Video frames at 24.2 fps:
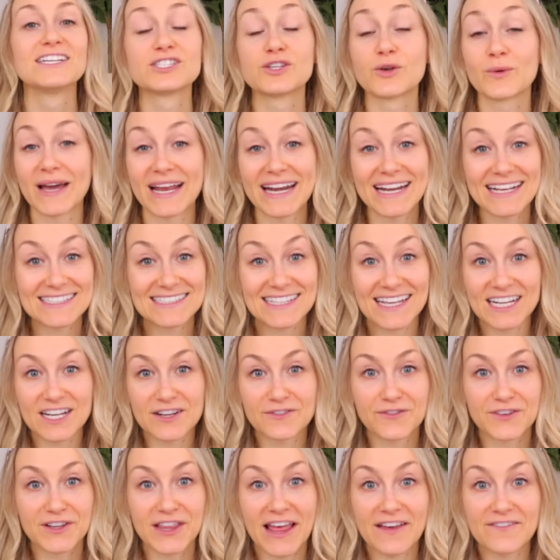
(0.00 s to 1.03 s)
So get excited
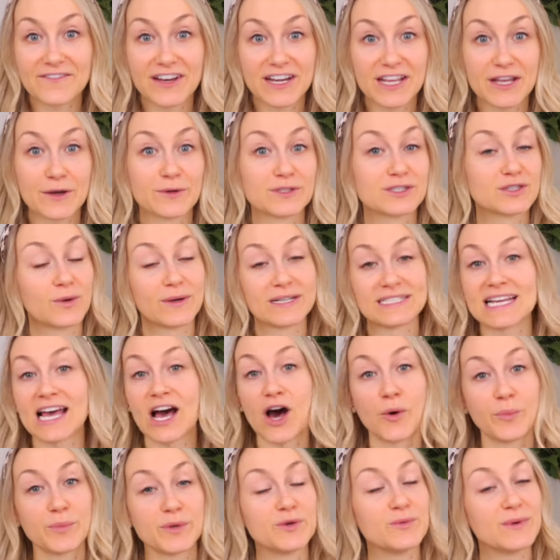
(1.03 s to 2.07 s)
for that video. It's going to
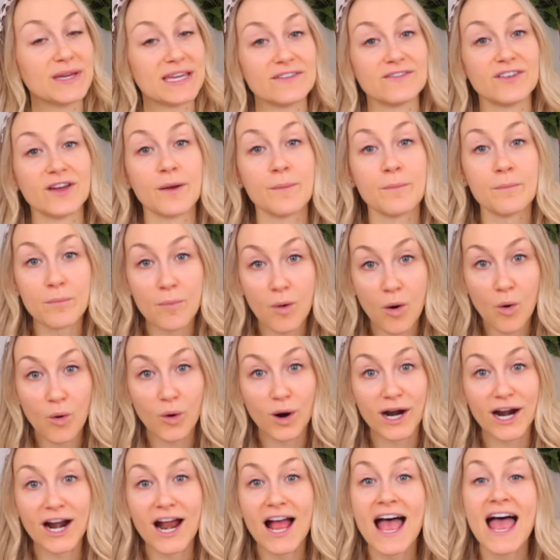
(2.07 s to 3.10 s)
help you even
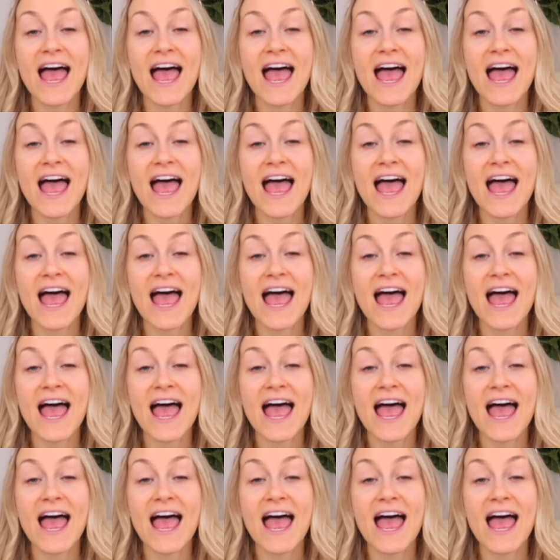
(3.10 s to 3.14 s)
more.